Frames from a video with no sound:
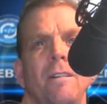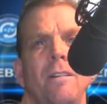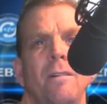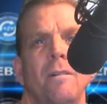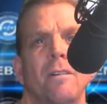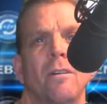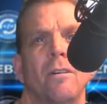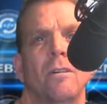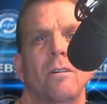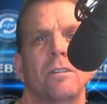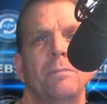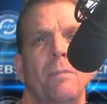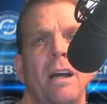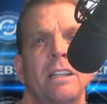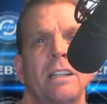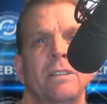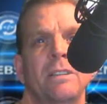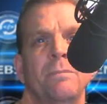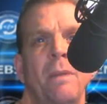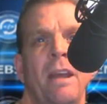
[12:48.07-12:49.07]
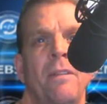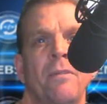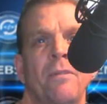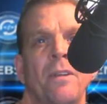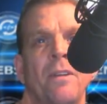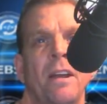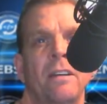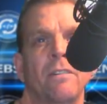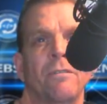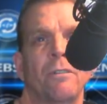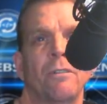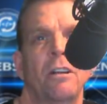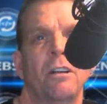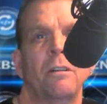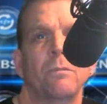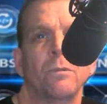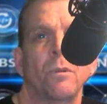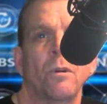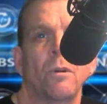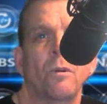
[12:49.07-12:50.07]
course, Matt's main thing, the
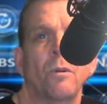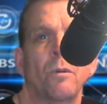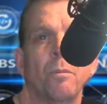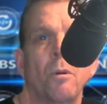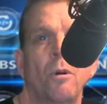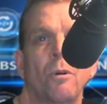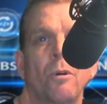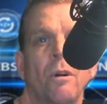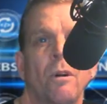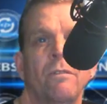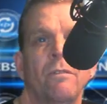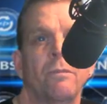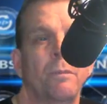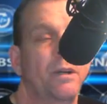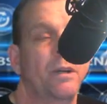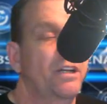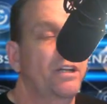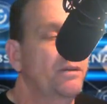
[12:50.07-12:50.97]
freedom to run a program from any